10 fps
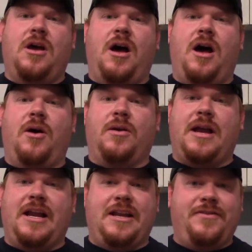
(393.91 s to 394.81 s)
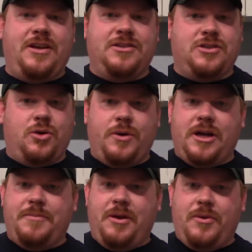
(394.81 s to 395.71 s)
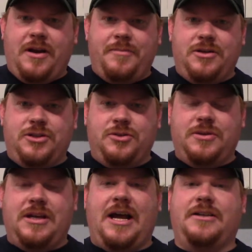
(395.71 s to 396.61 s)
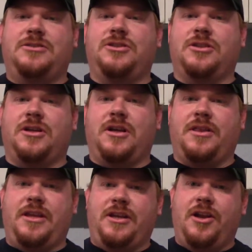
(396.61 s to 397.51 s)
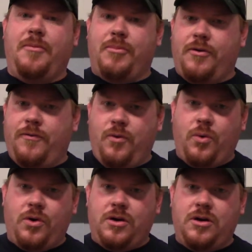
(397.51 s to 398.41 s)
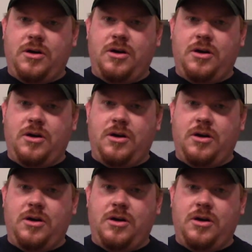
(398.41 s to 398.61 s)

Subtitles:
Kind of give you just a quick update what I've been doing. I took the number 4